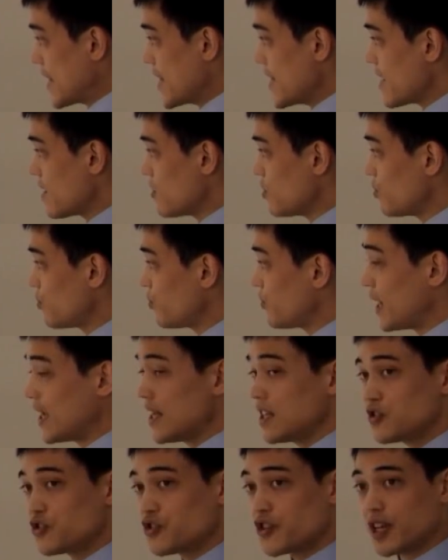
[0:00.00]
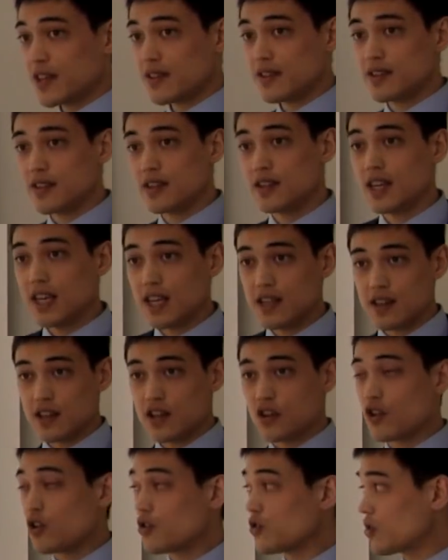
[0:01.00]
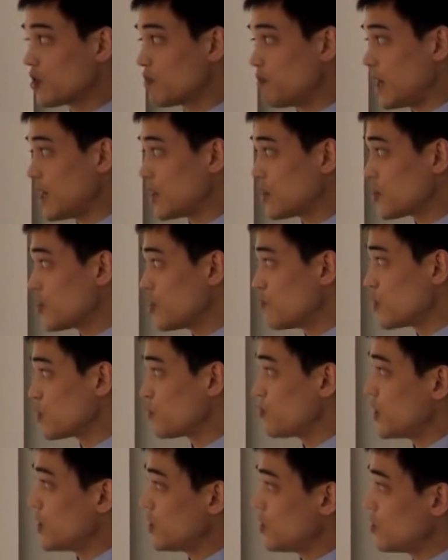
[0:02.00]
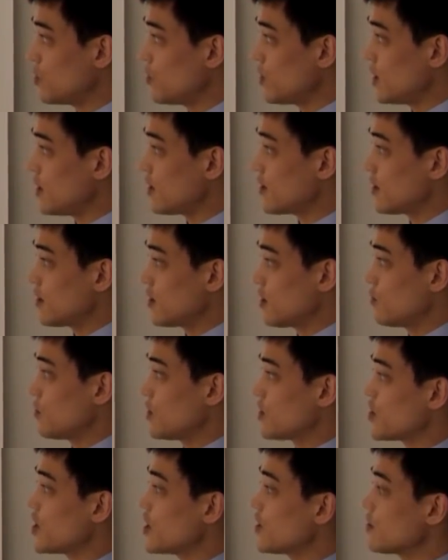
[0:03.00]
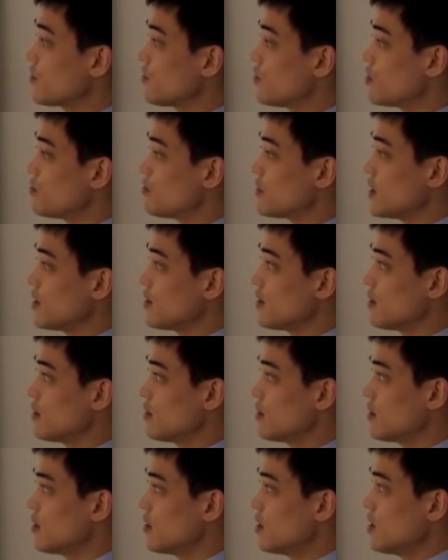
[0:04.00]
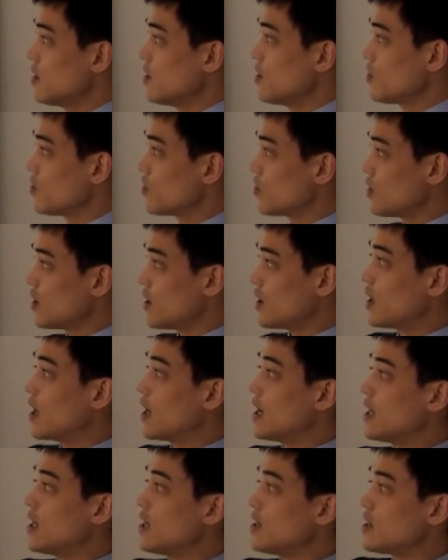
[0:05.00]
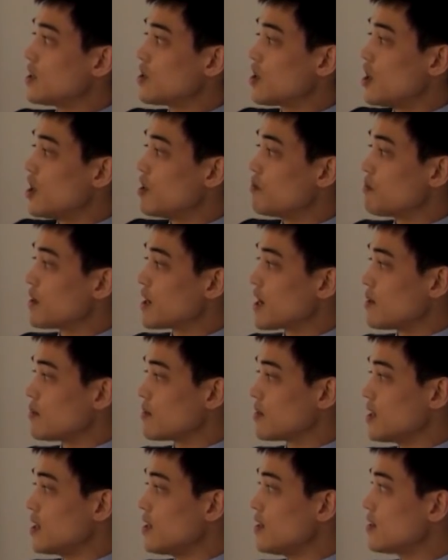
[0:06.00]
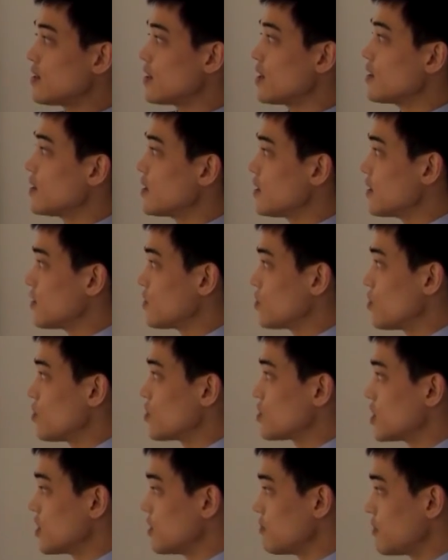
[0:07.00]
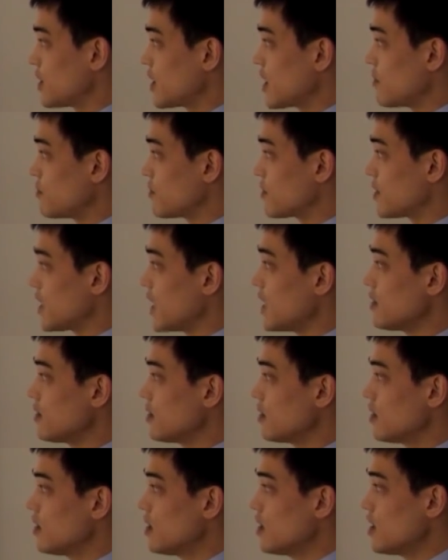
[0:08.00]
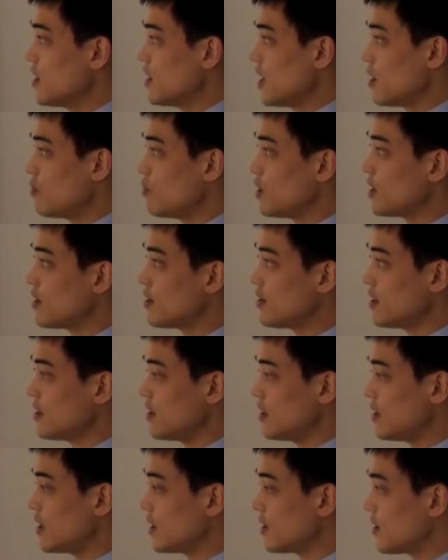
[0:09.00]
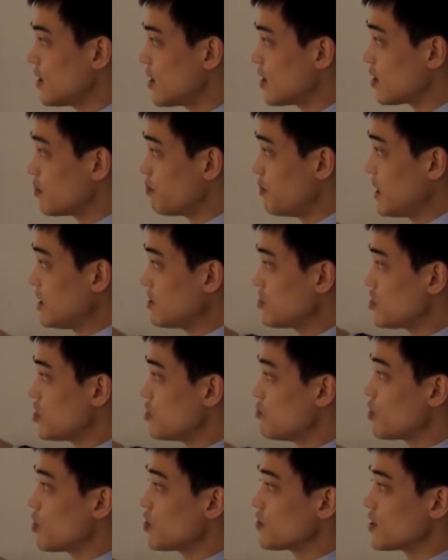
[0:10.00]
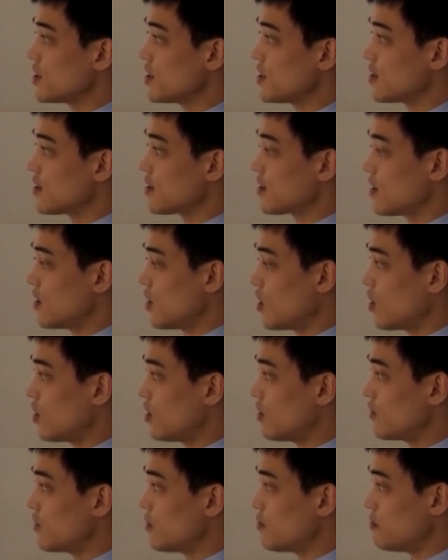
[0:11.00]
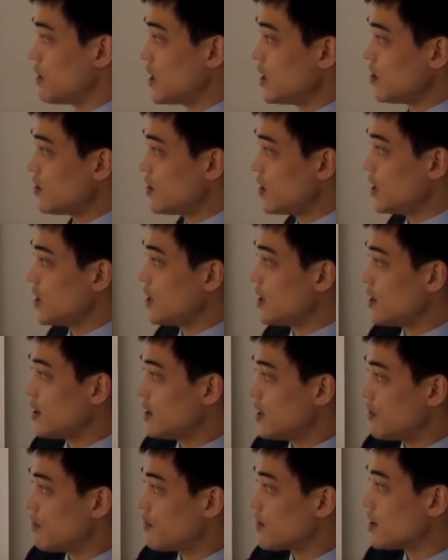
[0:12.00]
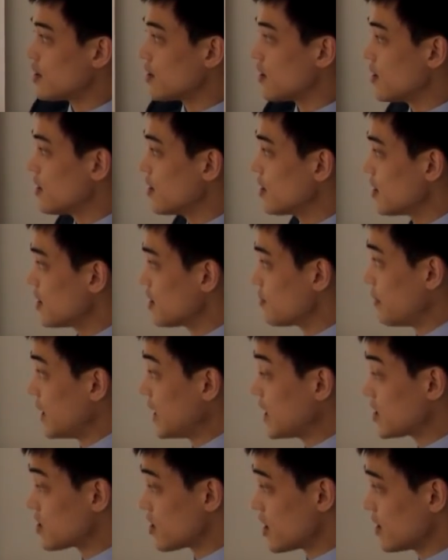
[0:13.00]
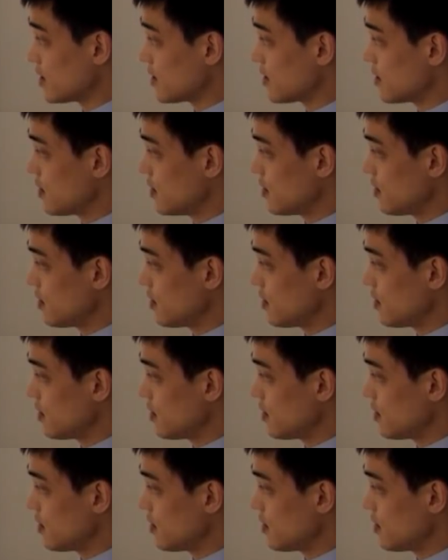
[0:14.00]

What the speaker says: Now if we are interested in the cross spectrum, what we do is we transform this. So the linear term becomes this and the distortion becomes that. And we can see that the spectrum consists of many different spectra.